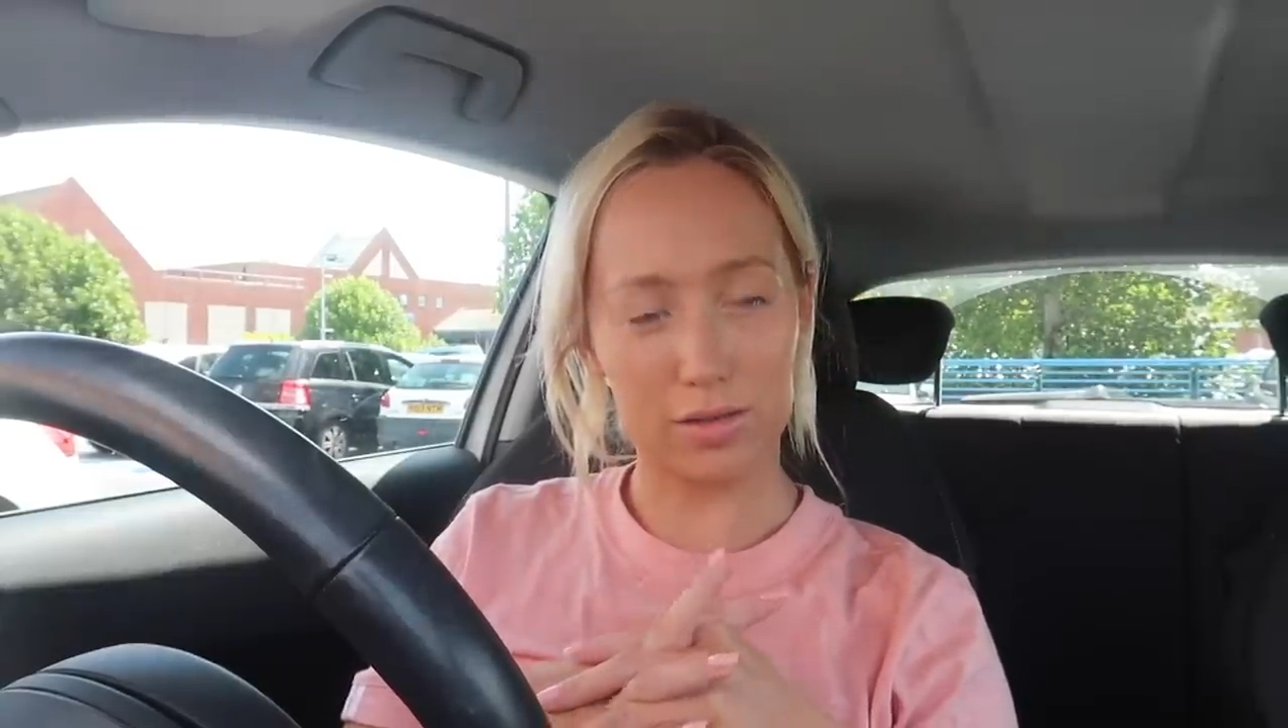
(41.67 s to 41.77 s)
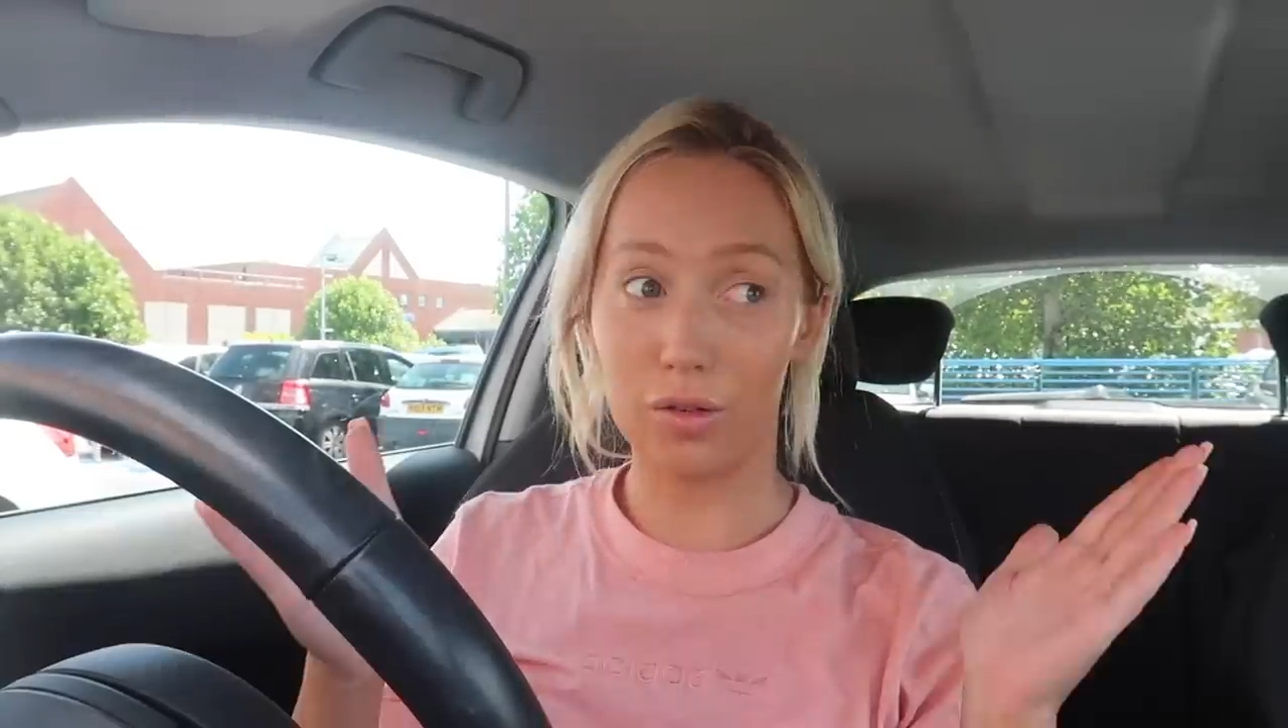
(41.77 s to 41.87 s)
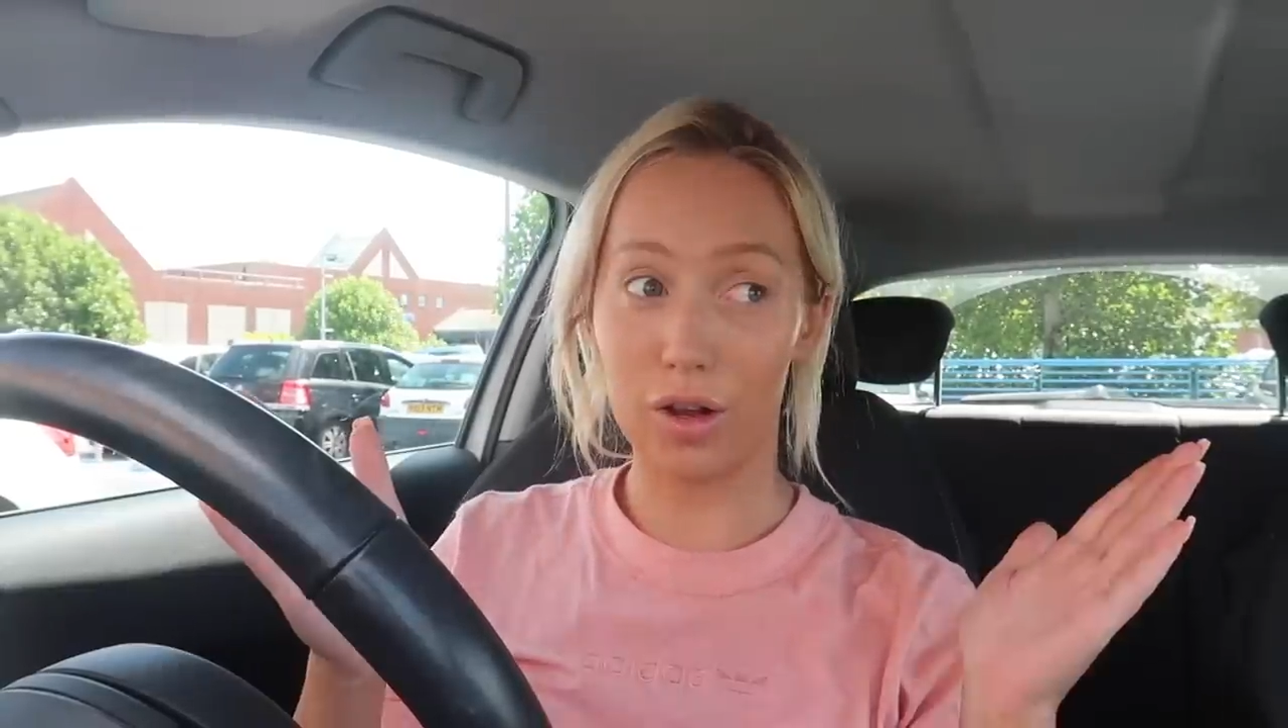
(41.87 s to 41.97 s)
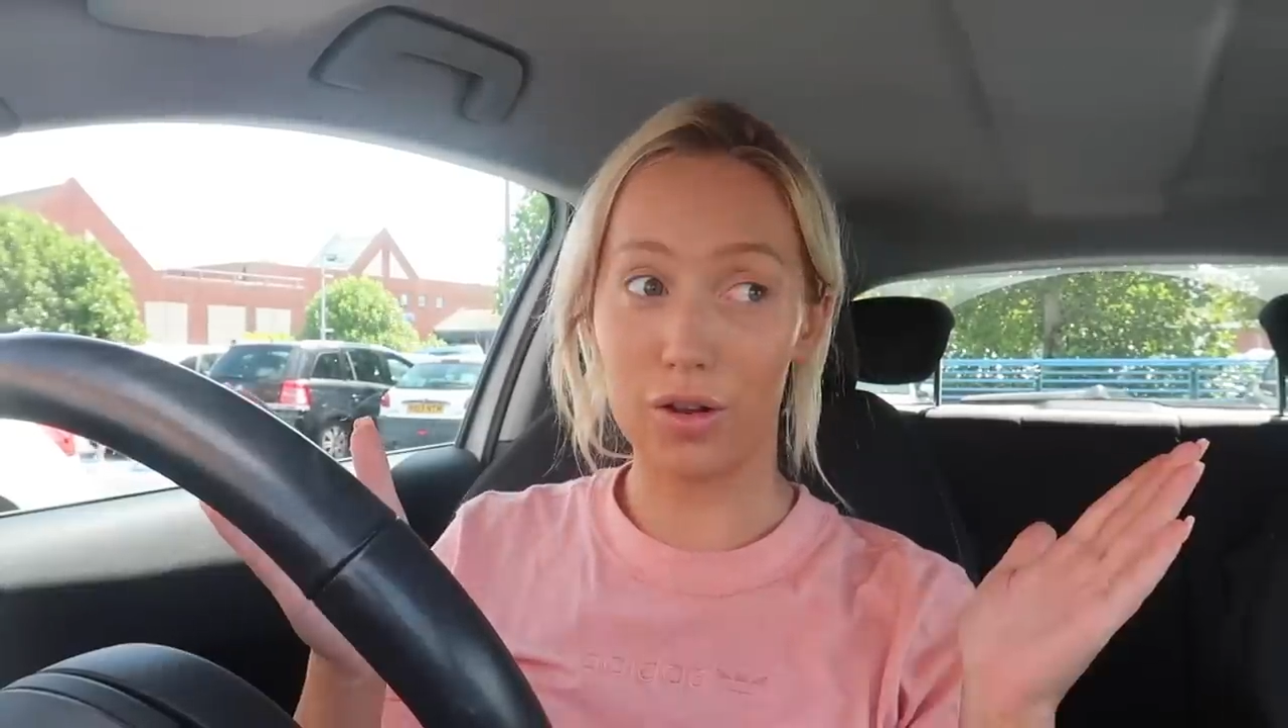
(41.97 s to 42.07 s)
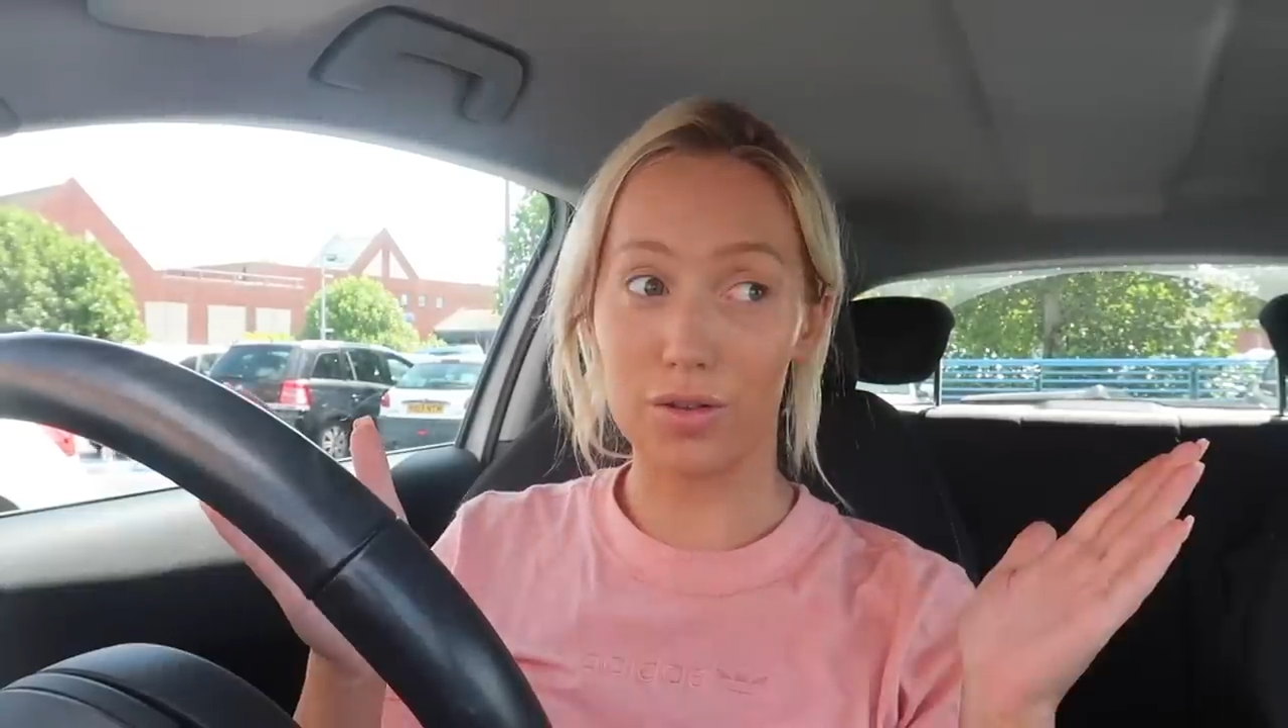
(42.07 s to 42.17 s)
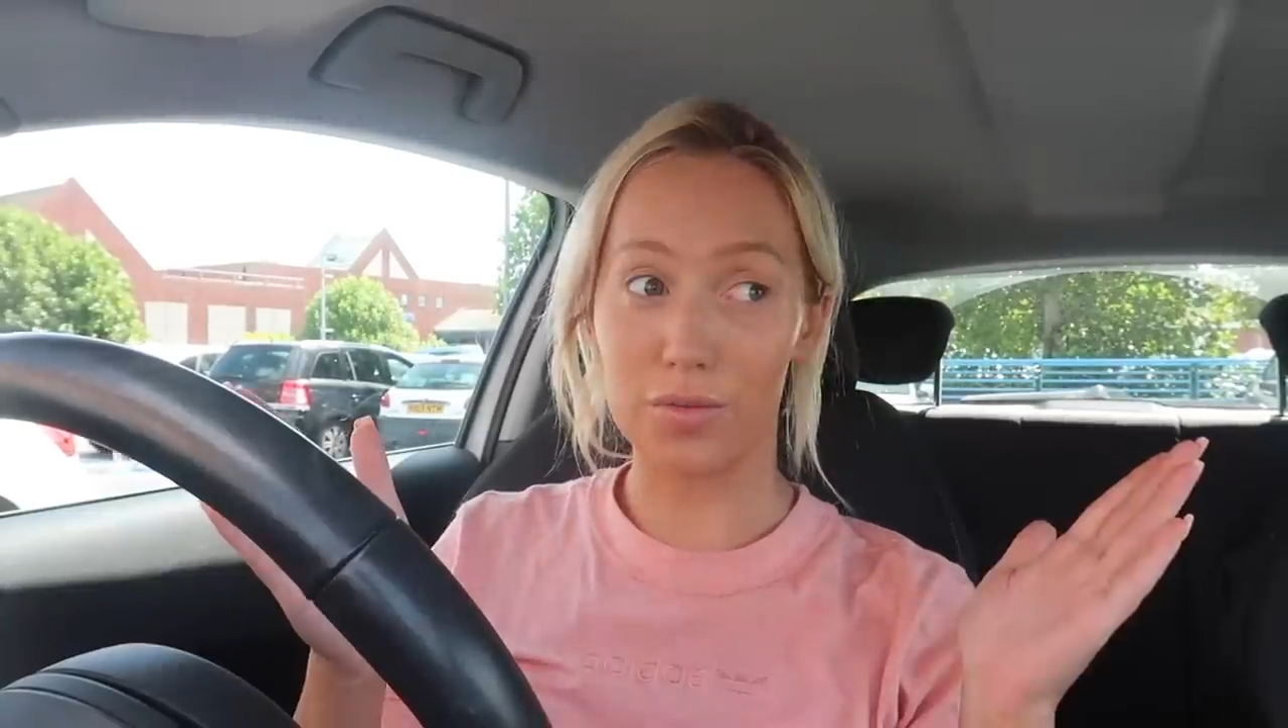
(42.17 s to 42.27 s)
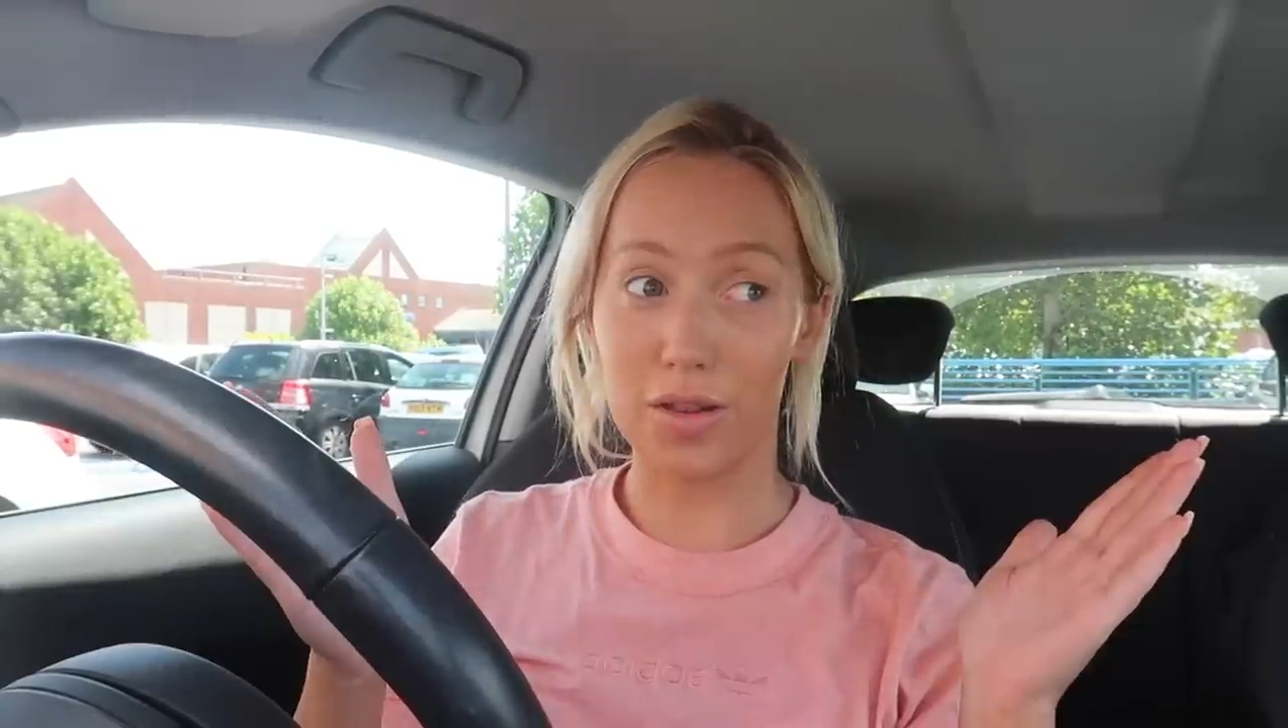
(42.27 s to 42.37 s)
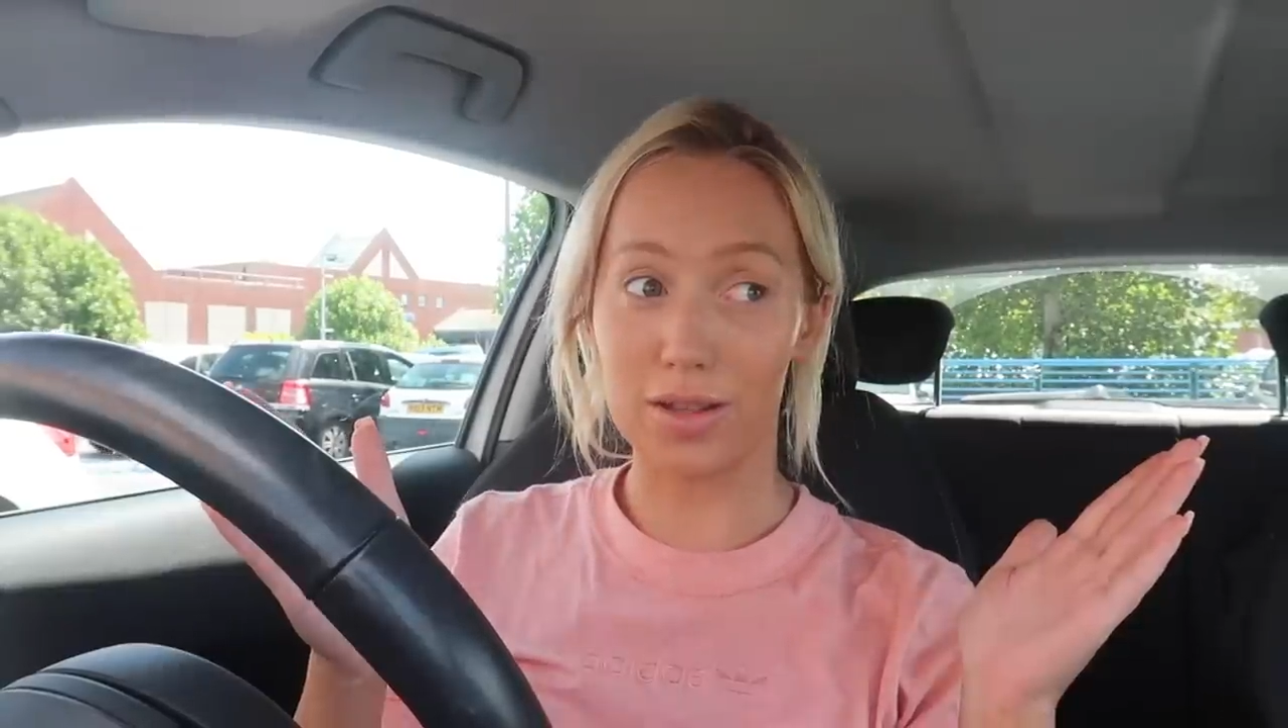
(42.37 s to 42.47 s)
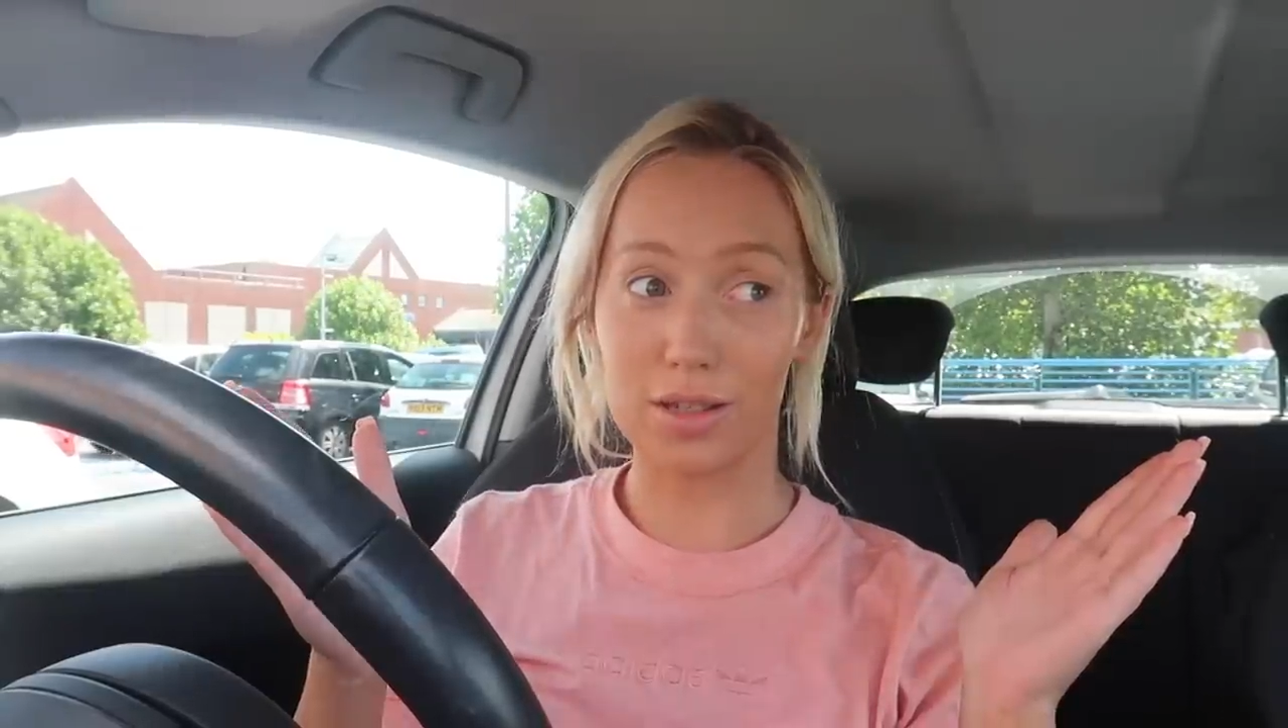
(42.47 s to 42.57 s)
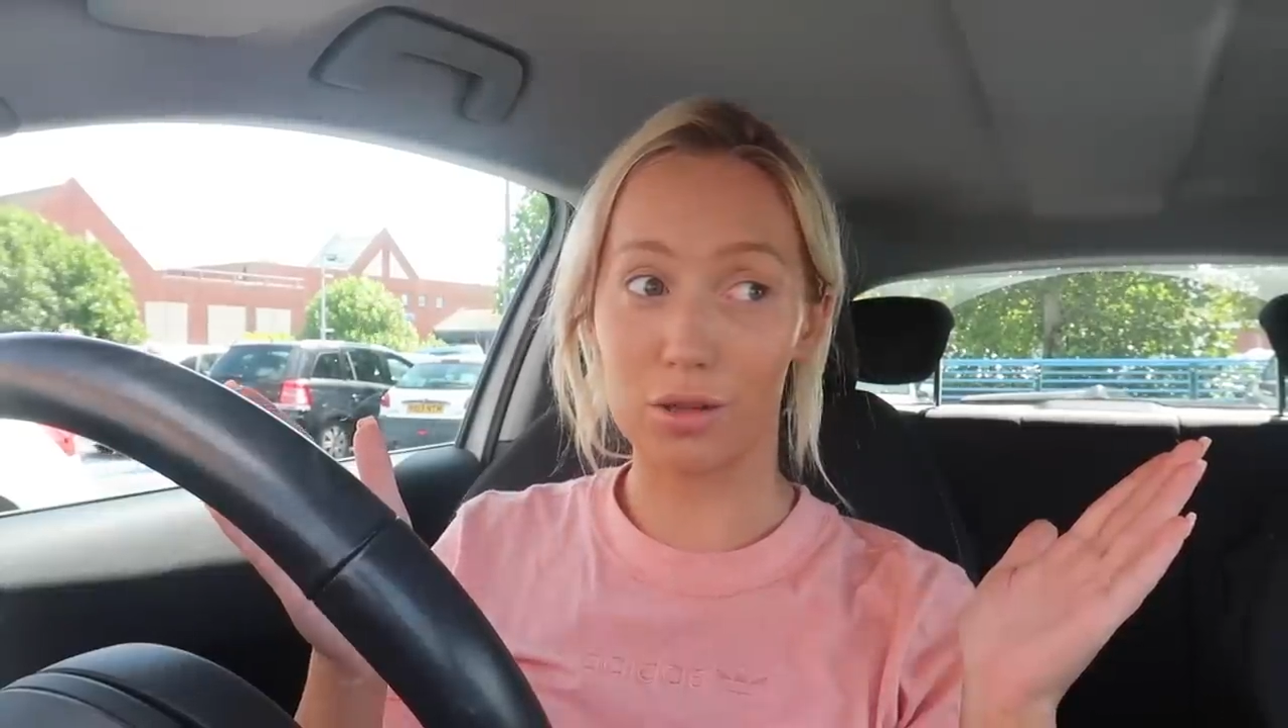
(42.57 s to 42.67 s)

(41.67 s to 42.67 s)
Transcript: Who knows where this